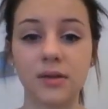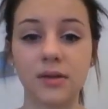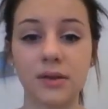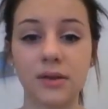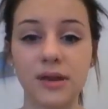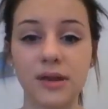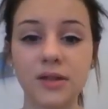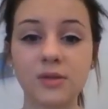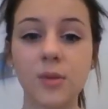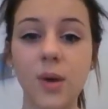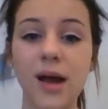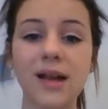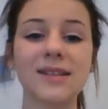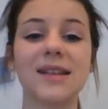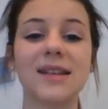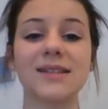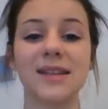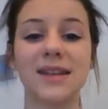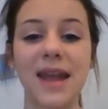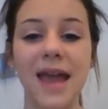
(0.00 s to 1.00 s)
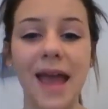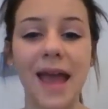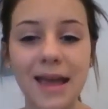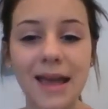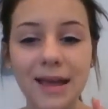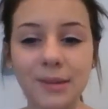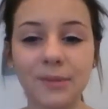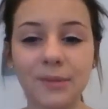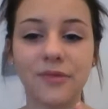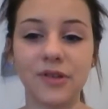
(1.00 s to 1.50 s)
this works as an
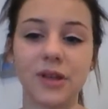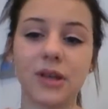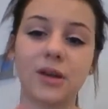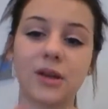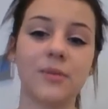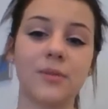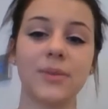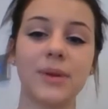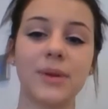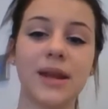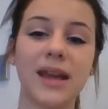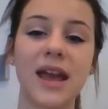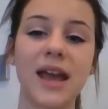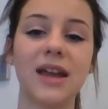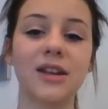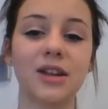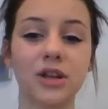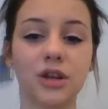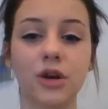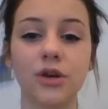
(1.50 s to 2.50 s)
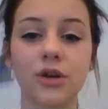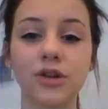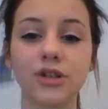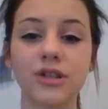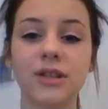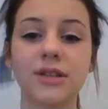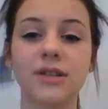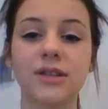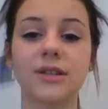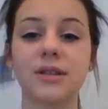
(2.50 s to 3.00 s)
aim for the company and
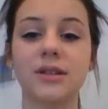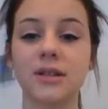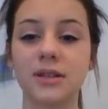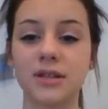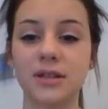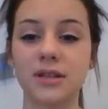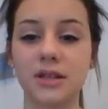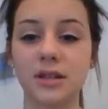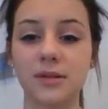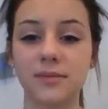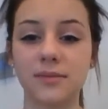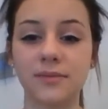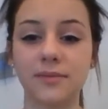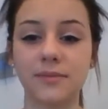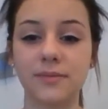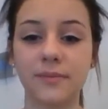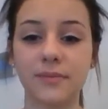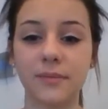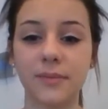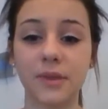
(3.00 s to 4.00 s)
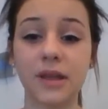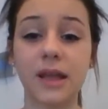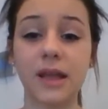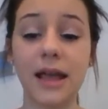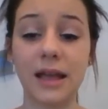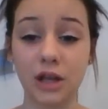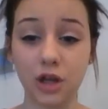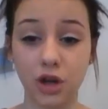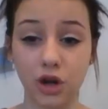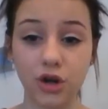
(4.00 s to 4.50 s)
encourages
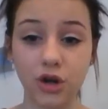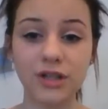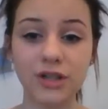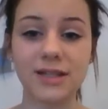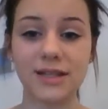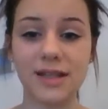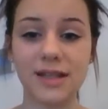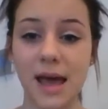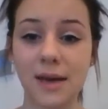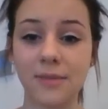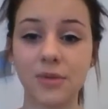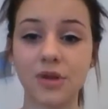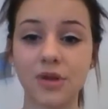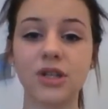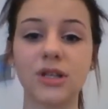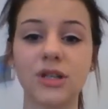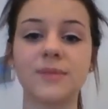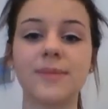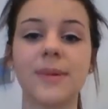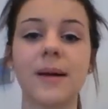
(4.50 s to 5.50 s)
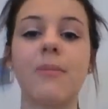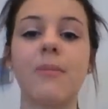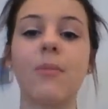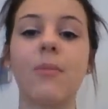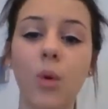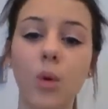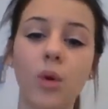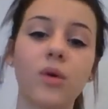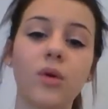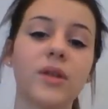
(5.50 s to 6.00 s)
them to spend
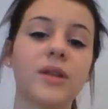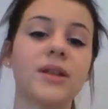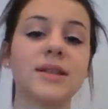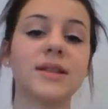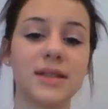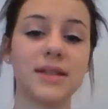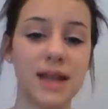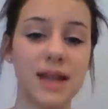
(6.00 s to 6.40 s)
more than is